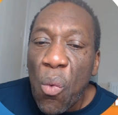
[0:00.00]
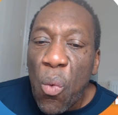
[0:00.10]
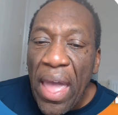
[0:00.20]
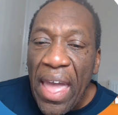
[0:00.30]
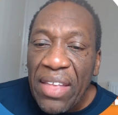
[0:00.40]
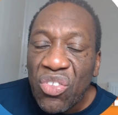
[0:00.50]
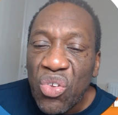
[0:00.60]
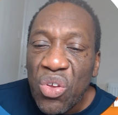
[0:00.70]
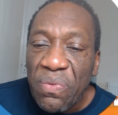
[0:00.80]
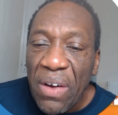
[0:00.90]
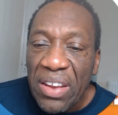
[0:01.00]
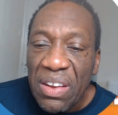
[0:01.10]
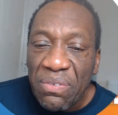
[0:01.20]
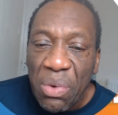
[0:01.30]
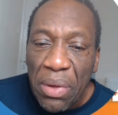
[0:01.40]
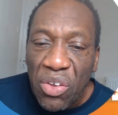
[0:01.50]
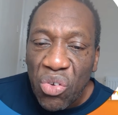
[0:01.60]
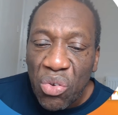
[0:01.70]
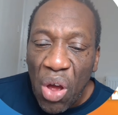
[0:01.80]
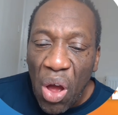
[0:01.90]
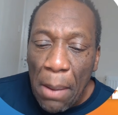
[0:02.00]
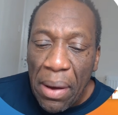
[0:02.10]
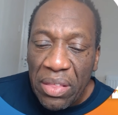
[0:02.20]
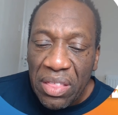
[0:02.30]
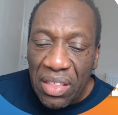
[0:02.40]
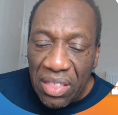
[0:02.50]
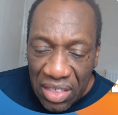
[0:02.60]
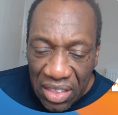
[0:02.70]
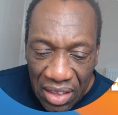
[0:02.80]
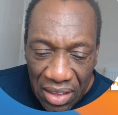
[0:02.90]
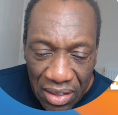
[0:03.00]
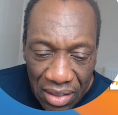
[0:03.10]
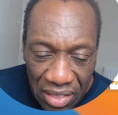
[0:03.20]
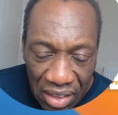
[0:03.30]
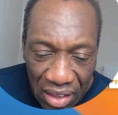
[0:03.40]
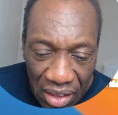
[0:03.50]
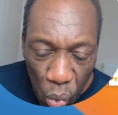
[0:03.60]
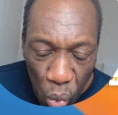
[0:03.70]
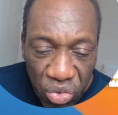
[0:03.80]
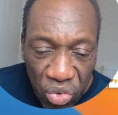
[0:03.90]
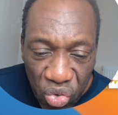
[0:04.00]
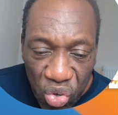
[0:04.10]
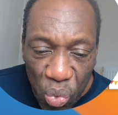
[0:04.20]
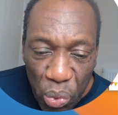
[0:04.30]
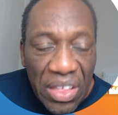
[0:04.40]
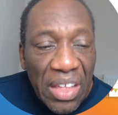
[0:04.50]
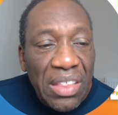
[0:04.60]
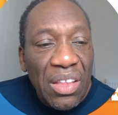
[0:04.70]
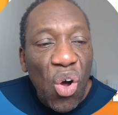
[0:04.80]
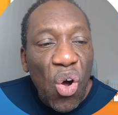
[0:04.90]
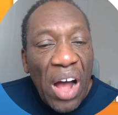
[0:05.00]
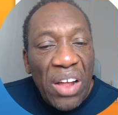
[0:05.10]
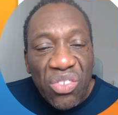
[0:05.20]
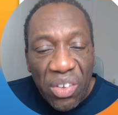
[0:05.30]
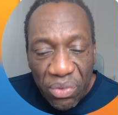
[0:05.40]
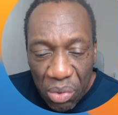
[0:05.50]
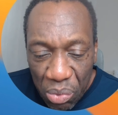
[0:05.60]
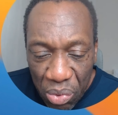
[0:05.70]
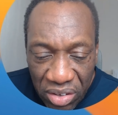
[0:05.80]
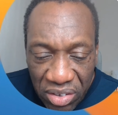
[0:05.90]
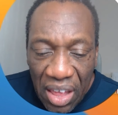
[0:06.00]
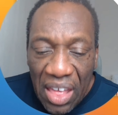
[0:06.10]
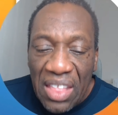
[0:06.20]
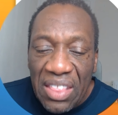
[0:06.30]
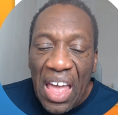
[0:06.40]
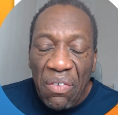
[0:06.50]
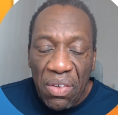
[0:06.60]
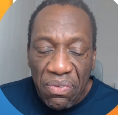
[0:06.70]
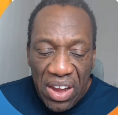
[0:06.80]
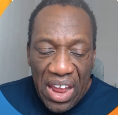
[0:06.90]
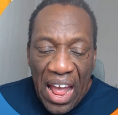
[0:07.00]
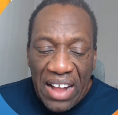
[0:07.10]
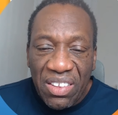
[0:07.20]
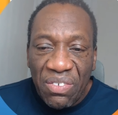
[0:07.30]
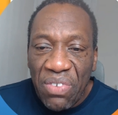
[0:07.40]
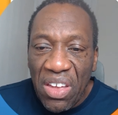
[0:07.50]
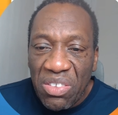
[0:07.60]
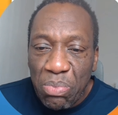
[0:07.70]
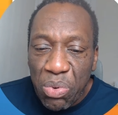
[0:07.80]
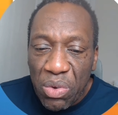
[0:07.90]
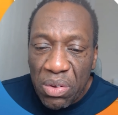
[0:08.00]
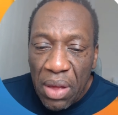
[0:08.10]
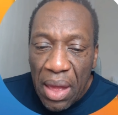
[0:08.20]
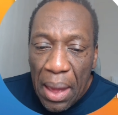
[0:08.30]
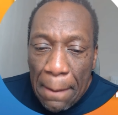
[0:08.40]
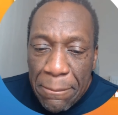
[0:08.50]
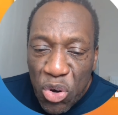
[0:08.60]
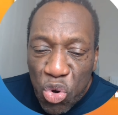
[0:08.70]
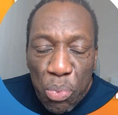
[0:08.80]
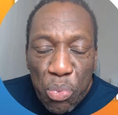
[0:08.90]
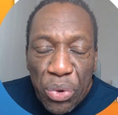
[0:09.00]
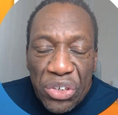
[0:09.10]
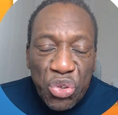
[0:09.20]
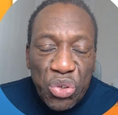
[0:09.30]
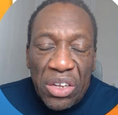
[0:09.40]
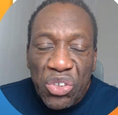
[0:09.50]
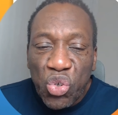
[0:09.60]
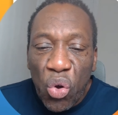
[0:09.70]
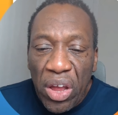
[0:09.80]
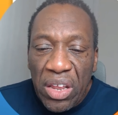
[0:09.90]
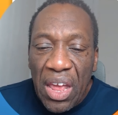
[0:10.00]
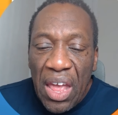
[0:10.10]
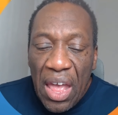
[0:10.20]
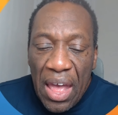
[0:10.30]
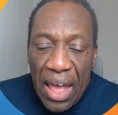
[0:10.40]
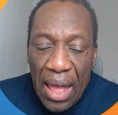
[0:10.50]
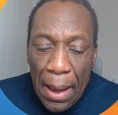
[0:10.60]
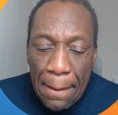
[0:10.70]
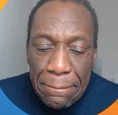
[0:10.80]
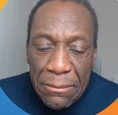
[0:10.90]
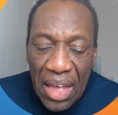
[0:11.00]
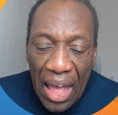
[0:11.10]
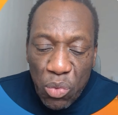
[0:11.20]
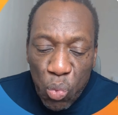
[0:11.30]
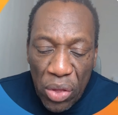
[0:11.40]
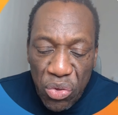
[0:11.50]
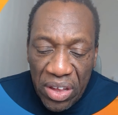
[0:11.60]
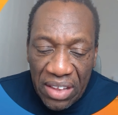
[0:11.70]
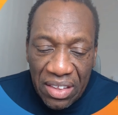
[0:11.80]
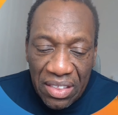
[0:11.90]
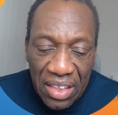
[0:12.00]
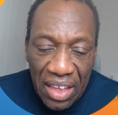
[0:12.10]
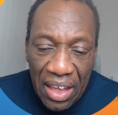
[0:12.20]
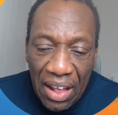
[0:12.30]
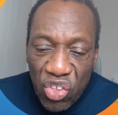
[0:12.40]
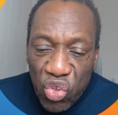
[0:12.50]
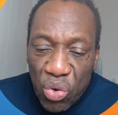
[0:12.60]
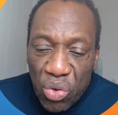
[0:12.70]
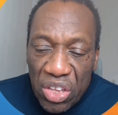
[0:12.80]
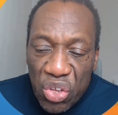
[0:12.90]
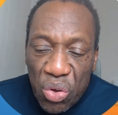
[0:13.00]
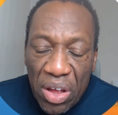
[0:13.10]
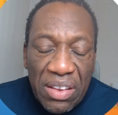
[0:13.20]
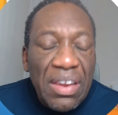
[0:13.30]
where do you find information about the what to do within, or how the software works? They have a very active Facebook group which you can join, and when you get in there, you